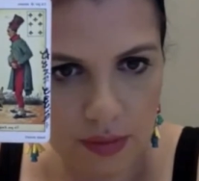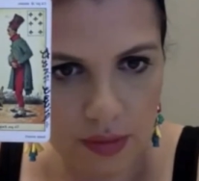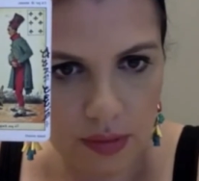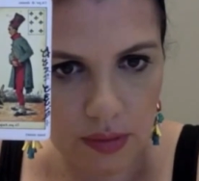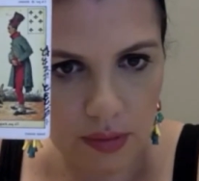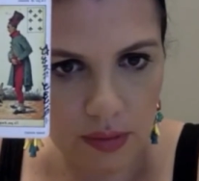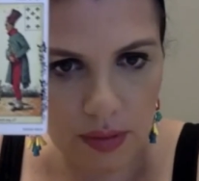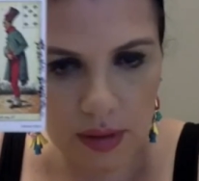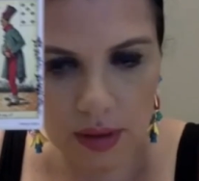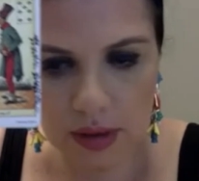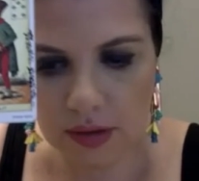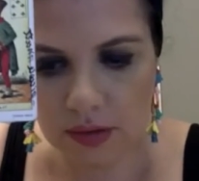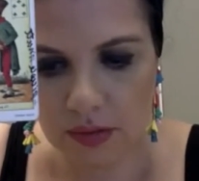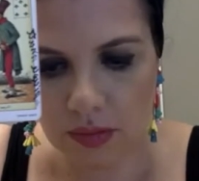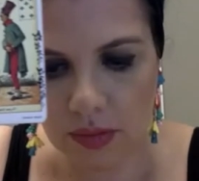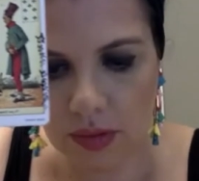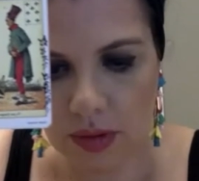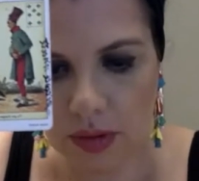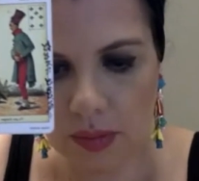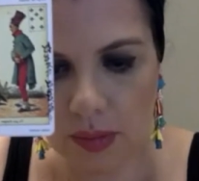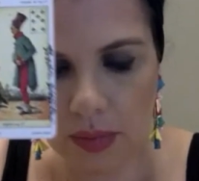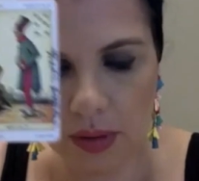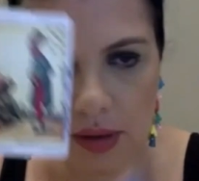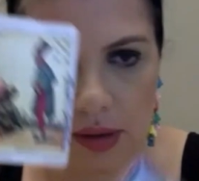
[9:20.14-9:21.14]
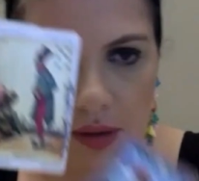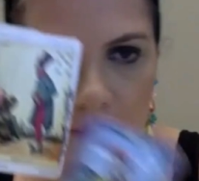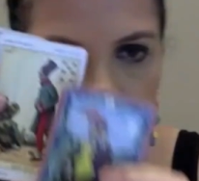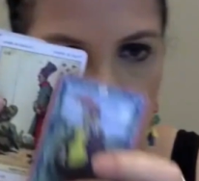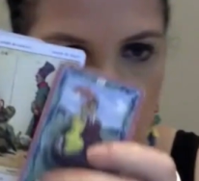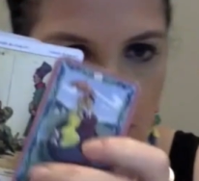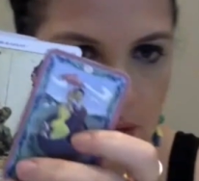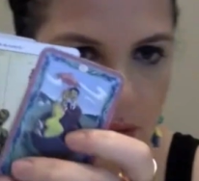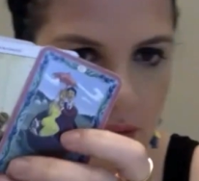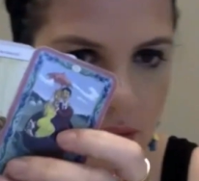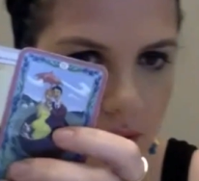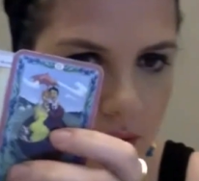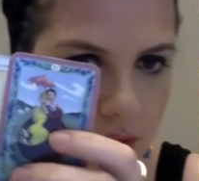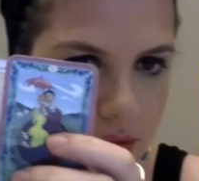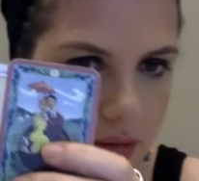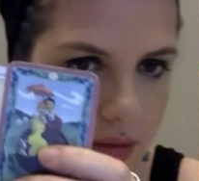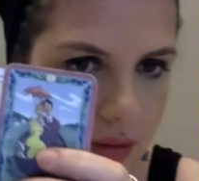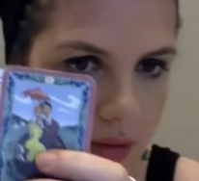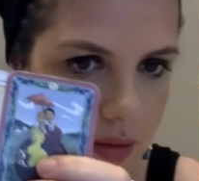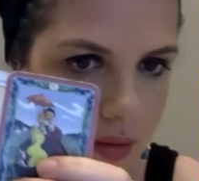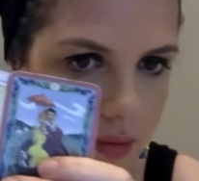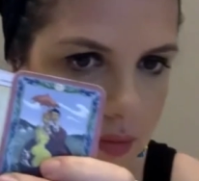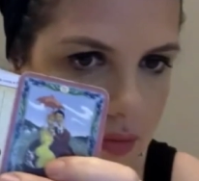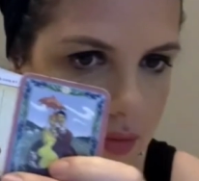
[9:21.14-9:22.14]
Oh, next one would be success
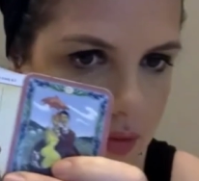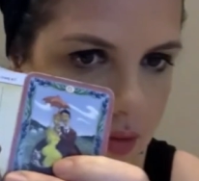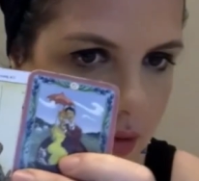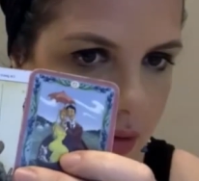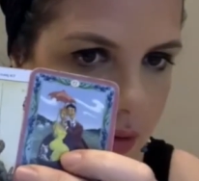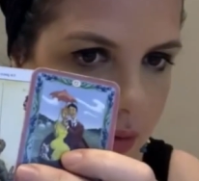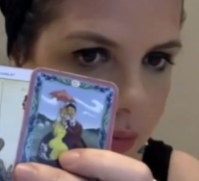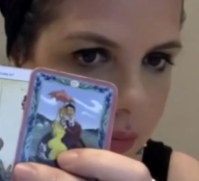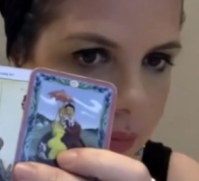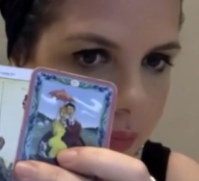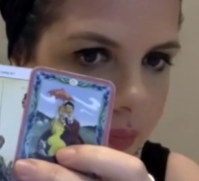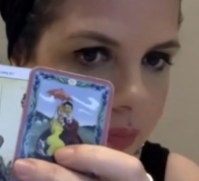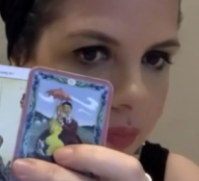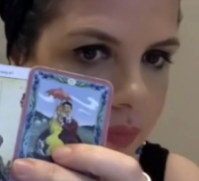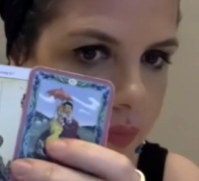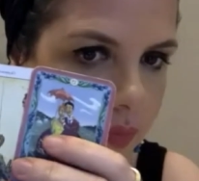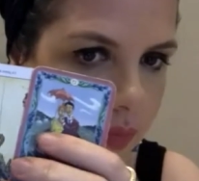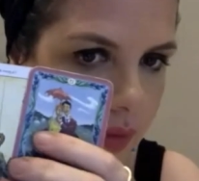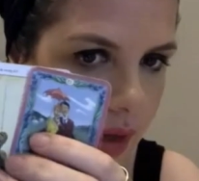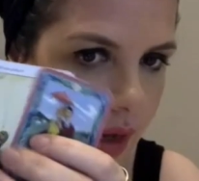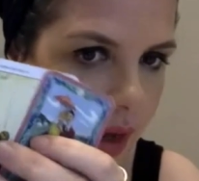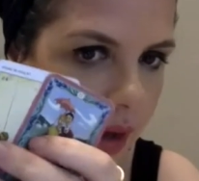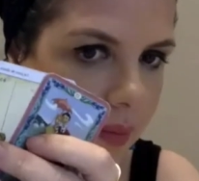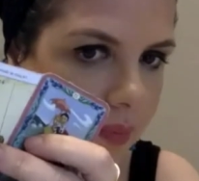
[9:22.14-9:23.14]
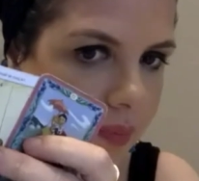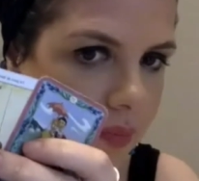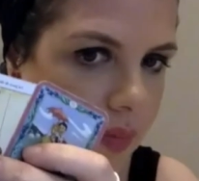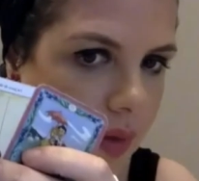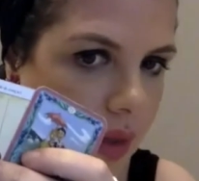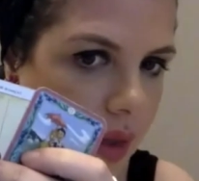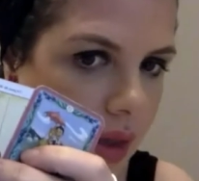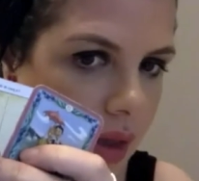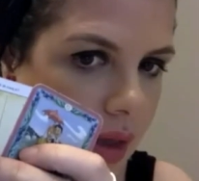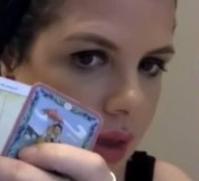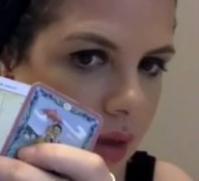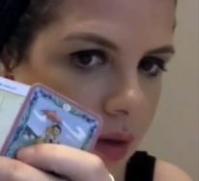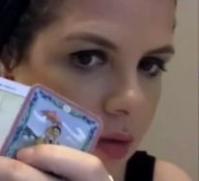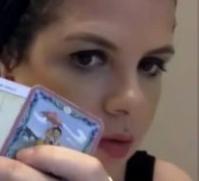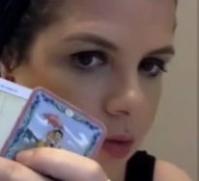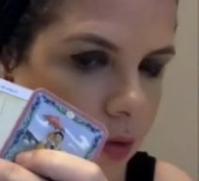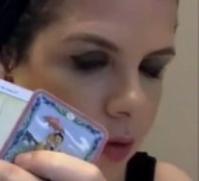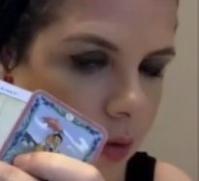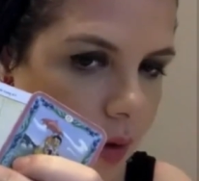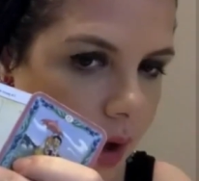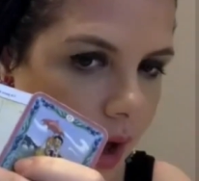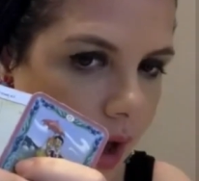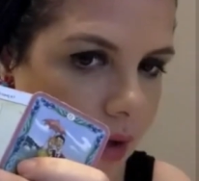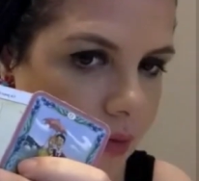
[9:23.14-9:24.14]
of love. So, yeah.
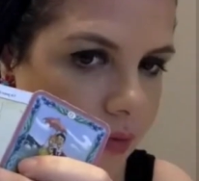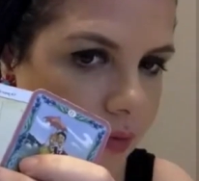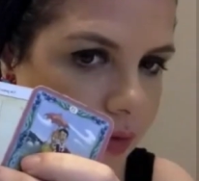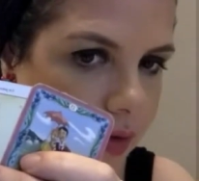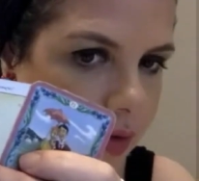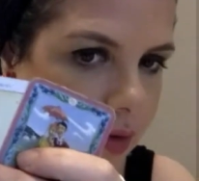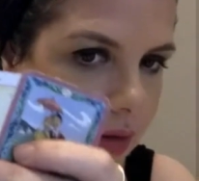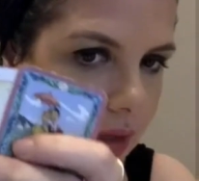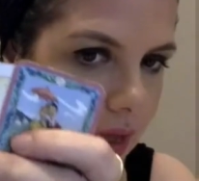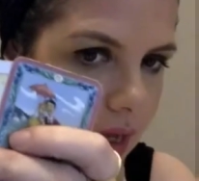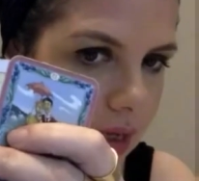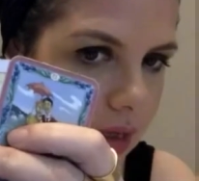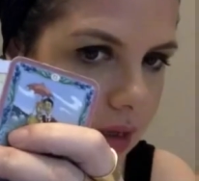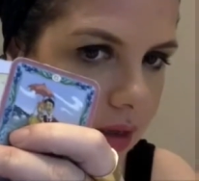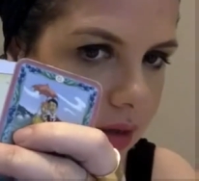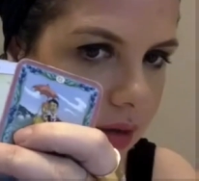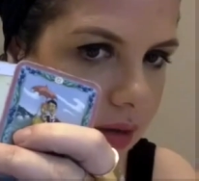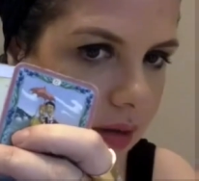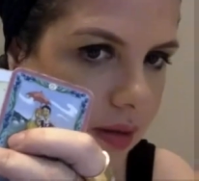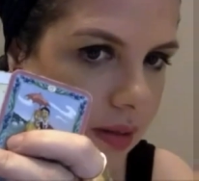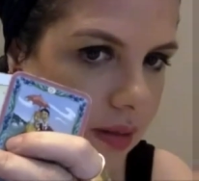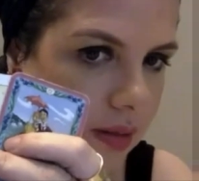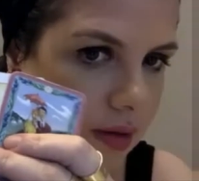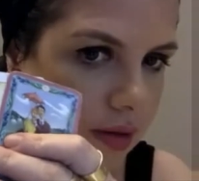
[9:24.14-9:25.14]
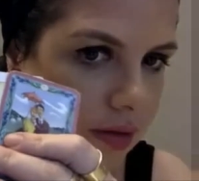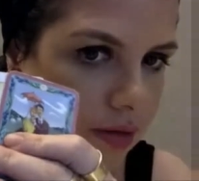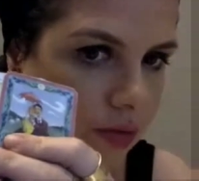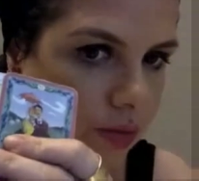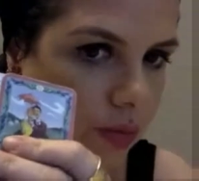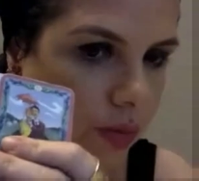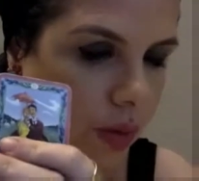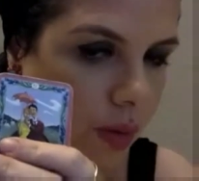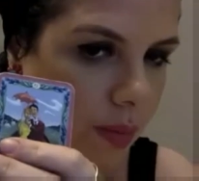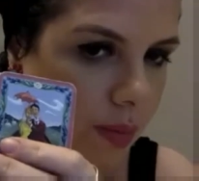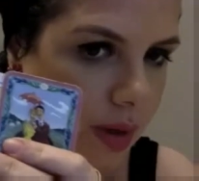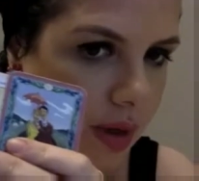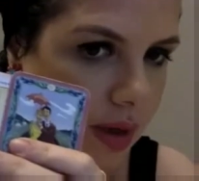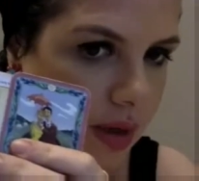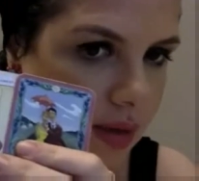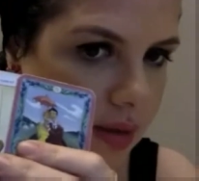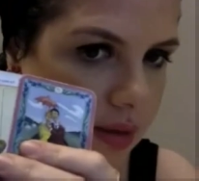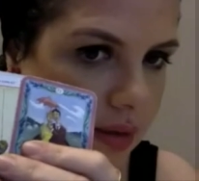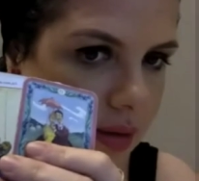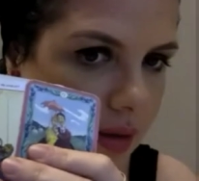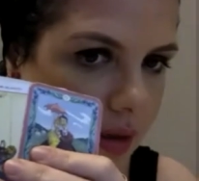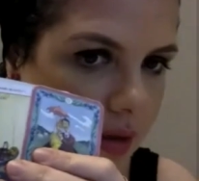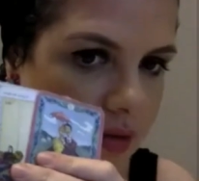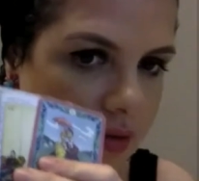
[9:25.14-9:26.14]
So I feel like this
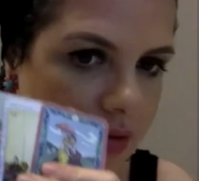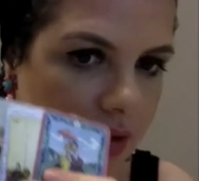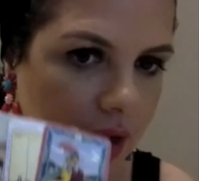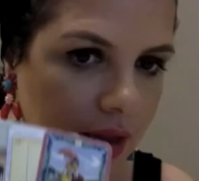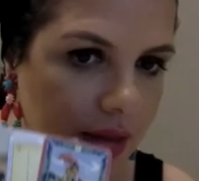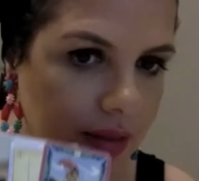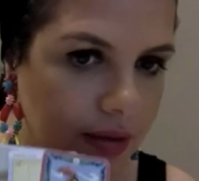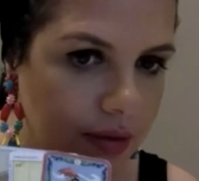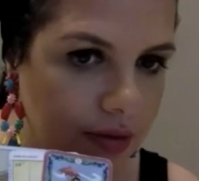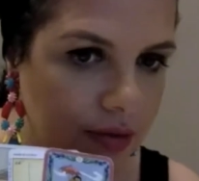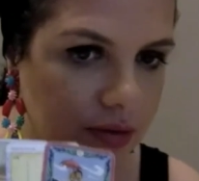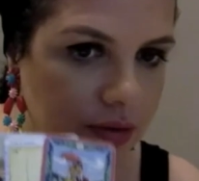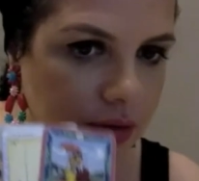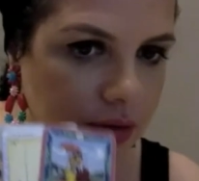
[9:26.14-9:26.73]
woman, it's not, there's